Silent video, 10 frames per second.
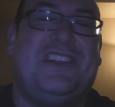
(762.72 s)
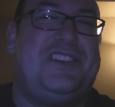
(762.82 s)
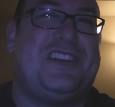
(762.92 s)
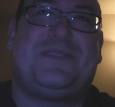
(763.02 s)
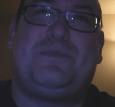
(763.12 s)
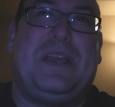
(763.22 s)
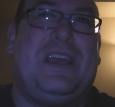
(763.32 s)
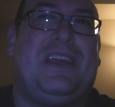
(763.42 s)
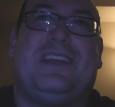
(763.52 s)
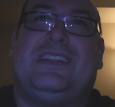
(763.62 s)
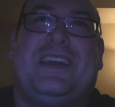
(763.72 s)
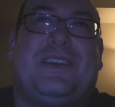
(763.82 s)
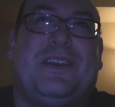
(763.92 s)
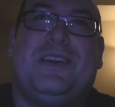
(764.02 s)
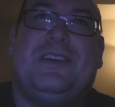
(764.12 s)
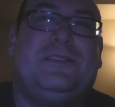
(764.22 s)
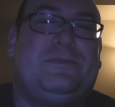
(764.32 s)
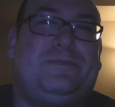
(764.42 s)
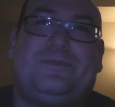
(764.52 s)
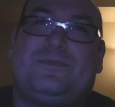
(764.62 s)
and just being like
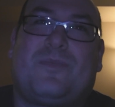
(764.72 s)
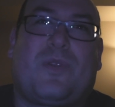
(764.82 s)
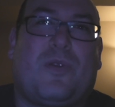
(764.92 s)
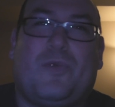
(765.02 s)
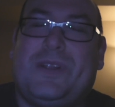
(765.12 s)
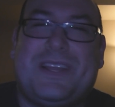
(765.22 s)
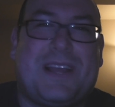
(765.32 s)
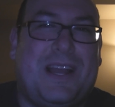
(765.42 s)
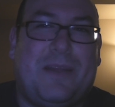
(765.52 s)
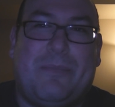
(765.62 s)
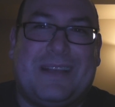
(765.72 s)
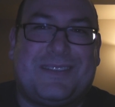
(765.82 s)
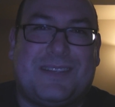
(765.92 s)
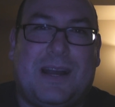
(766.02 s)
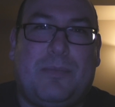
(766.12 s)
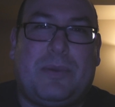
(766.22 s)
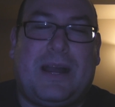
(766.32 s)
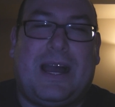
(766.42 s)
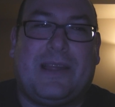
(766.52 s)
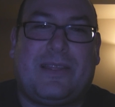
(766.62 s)
really kind of messed up.
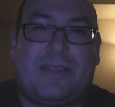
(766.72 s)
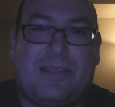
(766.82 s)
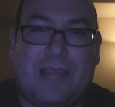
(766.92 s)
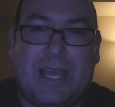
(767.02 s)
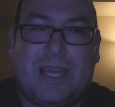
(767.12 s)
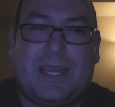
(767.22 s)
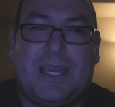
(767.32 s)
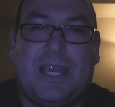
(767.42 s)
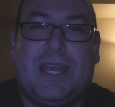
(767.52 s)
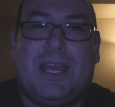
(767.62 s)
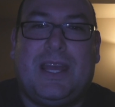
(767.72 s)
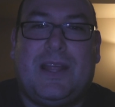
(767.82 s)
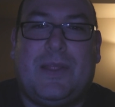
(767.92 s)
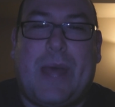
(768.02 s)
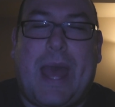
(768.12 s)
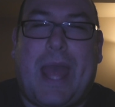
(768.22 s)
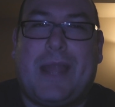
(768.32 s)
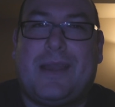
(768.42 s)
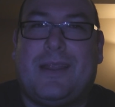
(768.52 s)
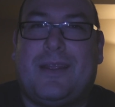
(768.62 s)
I think
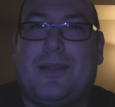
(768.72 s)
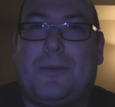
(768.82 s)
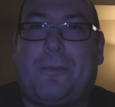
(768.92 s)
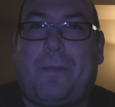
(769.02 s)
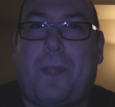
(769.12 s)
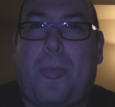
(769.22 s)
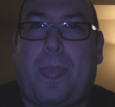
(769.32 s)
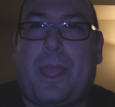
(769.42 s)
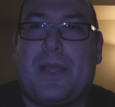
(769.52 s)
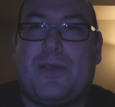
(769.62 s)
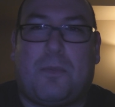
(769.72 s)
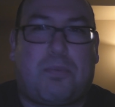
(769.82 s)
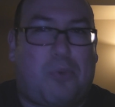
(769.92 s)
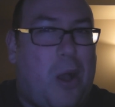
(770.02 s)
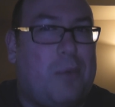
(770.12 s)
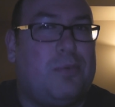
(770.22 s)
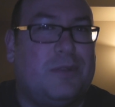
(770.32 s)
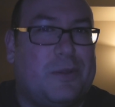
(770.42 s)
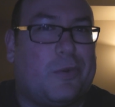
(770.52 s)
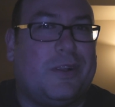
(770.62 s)
that you'll
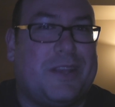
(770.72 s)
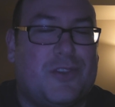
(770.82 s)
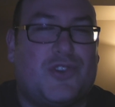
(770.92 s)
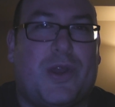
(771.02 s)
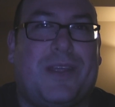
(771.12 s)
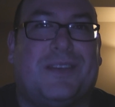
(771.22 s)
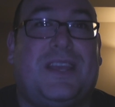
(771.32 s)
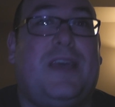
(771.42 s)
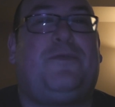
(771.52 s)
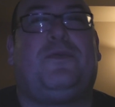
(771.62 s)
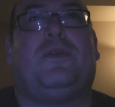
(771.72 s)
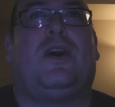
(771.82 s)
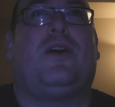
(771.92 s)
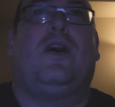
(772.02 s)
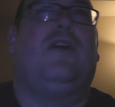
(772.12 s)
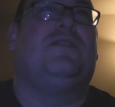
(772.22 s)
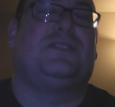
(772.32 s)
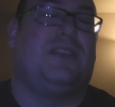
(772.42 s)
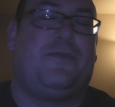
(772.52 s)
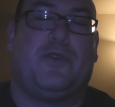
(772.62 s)
probably really enjoy this. If uh,
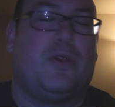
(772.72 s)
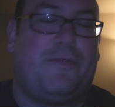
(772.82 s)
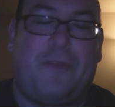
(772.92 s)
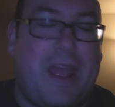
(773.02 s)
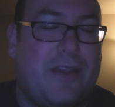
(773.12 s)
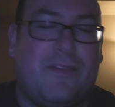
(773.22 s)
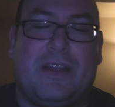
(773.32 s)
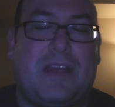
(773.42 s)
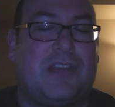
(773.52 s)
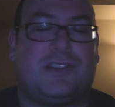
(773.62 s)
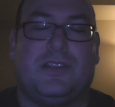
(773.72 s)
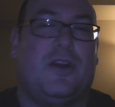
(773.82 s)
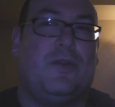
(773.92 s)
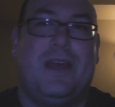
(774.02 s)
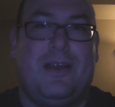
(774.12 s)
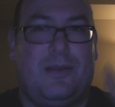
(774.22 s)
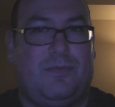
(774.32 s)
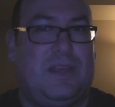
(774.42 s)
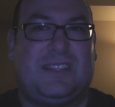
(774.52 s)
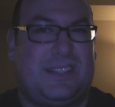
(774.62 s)
obviously if you're a fan of Natasha Lyonne,
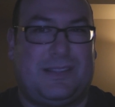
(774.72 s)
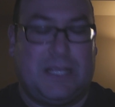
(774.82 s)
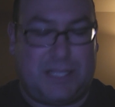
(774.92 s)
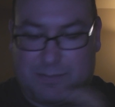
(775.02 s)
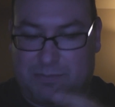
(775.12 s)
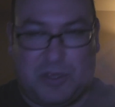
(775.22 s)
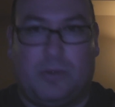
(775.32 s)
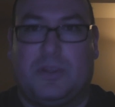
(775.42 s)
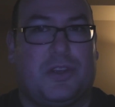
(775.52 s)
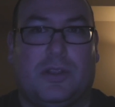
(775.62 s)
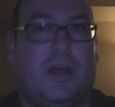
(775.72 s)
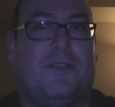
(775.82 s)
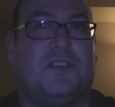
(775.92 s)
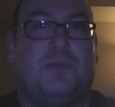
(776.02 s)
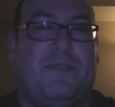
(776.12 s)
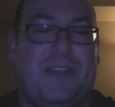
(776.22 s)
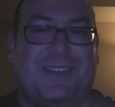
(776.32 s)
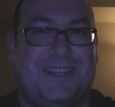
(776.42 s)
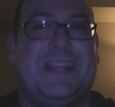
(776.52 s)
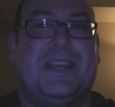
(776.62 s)
this this you'll you'll love this movie
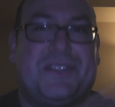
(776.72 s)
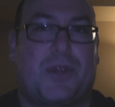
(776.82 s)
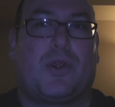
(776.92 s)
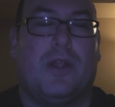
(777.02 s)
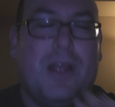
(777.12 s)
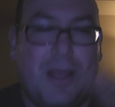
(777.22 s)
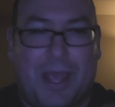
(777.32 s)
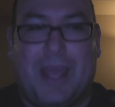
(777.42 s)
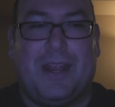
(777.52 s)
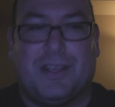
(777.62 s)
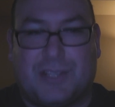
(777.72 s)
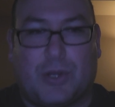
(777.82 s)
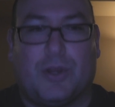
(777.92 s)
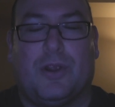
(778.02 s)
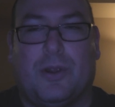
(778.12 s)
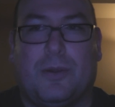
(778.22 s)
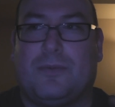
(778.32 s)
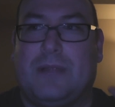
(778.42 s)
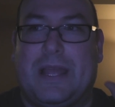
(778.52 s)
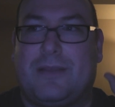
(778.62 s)
because it is her. It is her
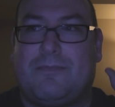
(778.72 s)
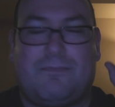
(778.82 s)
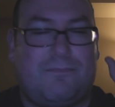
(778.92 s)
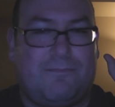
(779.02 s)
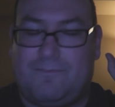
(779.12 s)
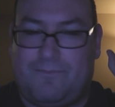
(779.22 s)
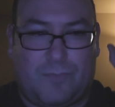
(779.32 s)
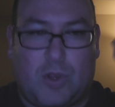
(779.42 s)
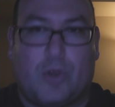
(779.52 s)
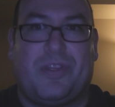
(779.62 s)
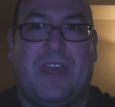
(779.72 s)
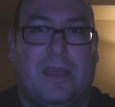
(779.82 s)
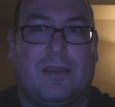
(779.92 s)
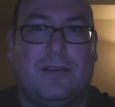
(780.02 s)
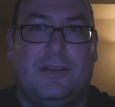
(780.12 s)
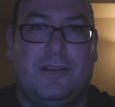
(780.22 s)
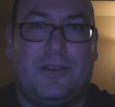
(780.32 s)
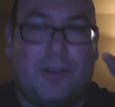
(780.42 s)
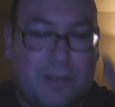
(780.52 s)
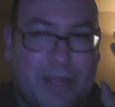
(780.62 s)
like her thing.
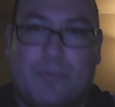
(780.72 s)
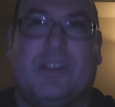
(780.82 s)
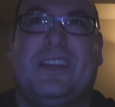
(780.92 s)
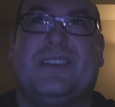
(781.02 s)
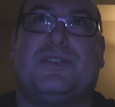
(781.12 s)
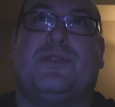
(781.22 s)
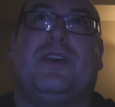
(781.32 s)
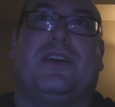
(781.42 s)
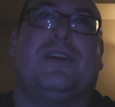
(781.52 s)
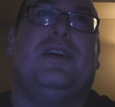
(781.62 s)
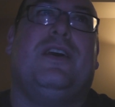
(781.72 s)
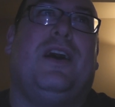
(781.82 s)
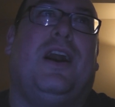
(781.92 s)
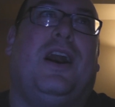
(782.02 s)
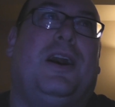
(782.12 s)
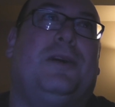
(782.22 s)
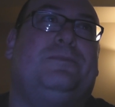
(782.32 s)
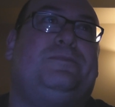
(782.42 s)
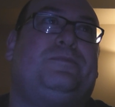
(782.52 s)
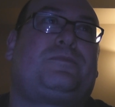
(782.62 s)
It really is her thing.
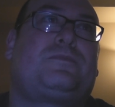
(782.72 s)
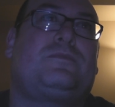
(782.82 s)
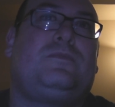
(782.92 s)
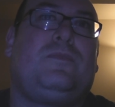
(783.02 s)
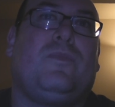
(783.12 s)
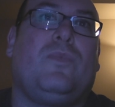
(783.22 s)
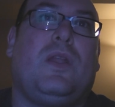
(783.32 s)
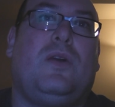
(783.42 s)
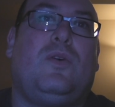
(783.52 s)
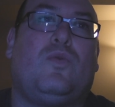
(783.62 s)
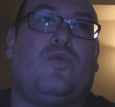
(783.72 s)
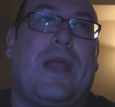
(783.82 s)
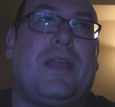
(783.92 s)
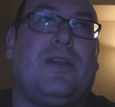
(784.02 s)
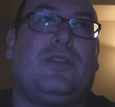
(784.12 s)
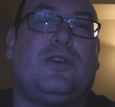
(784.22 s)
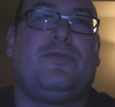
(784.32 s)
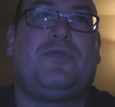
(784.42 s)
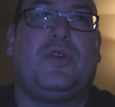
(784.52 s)
Um, regular